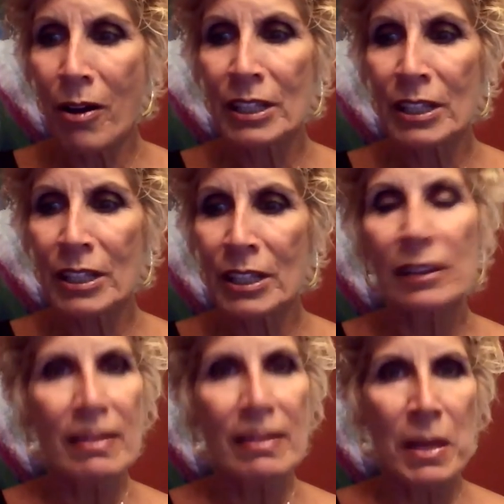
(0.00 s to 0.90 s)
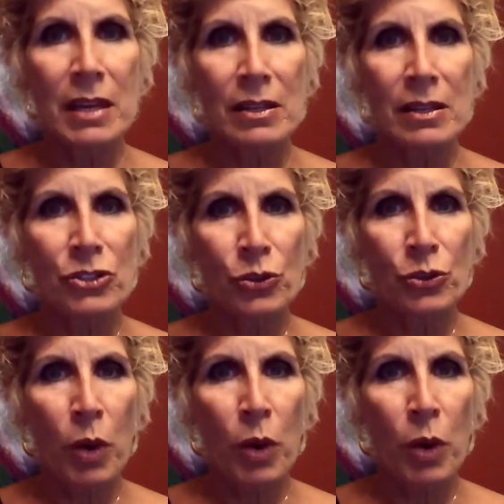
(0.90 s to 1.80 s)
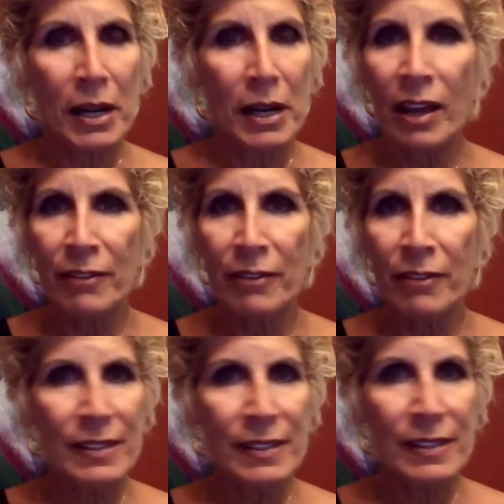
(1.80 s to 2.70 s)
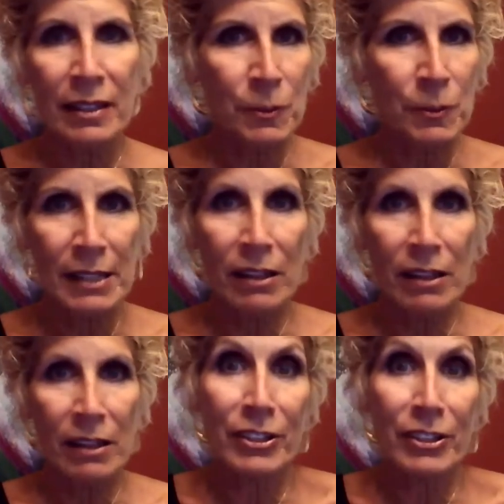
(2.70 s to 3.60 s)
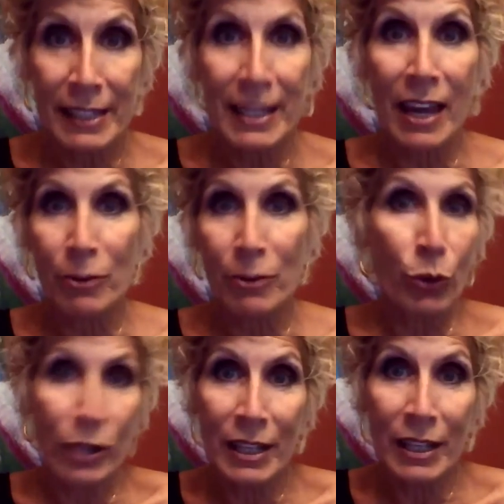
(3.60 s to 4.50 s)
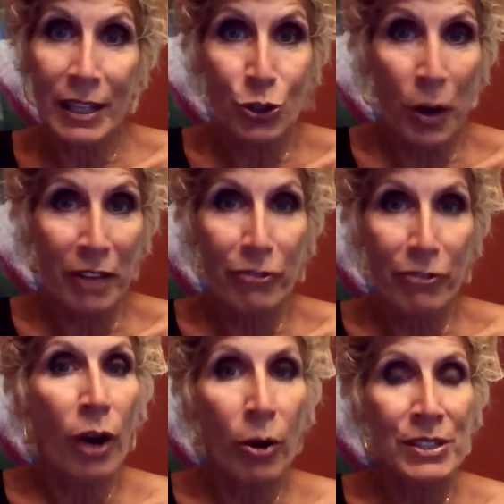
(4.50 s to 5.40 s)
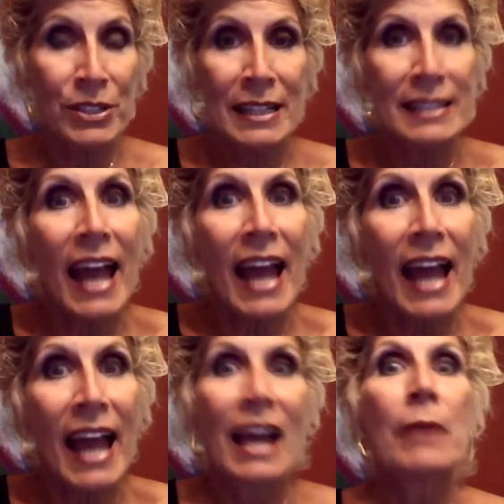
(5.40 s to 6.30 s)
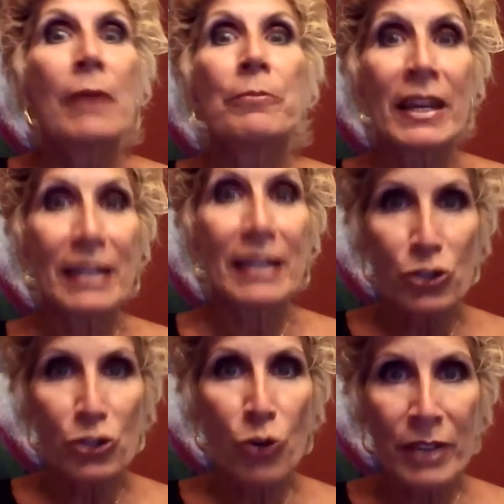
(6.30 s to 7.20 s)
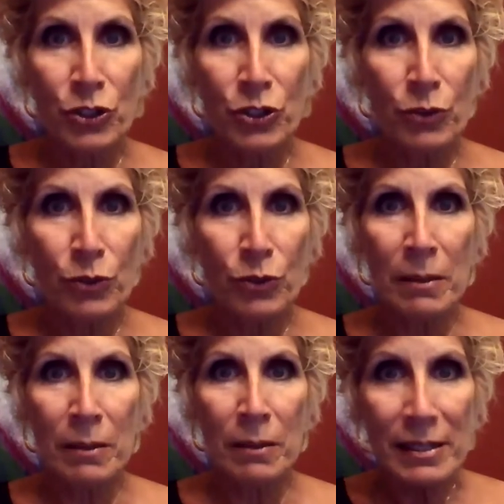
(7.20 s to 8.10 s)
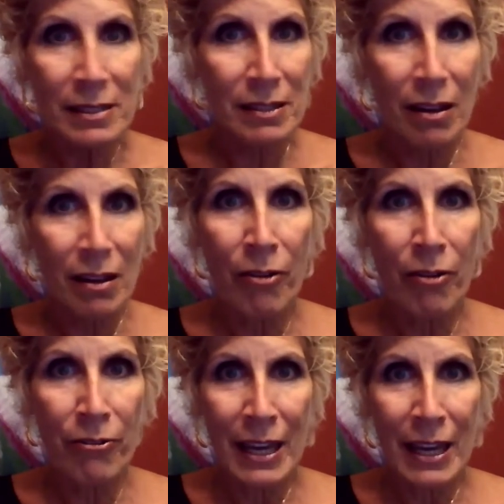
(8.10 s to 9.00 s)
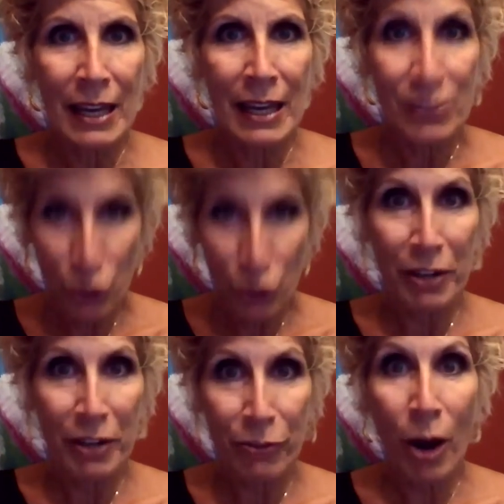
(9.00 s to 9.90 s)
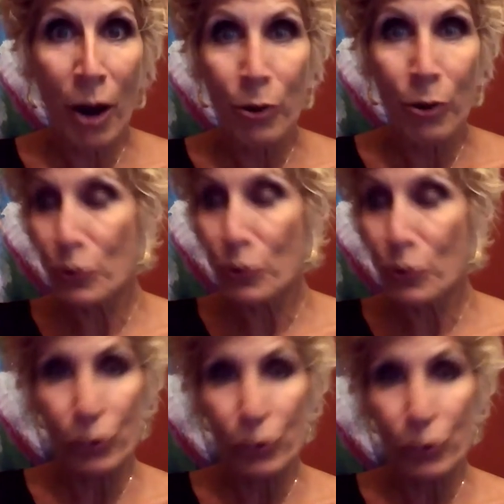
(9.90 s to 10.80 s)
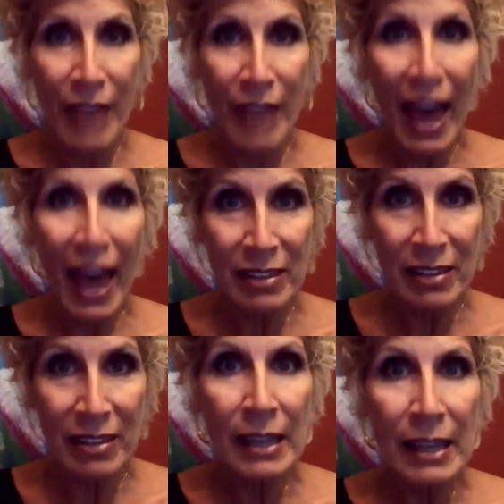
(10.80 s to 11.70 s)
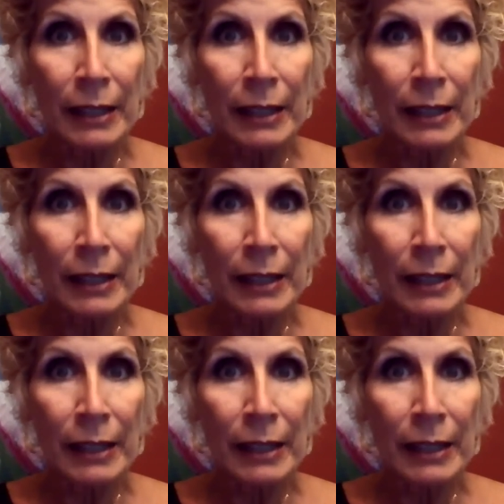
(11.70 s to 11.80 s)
can let them in to what his life is like, his busy life. Because again, we only get those 24 hours in a day, and he's trying to make the best of his 24 hours through the use of Kathy.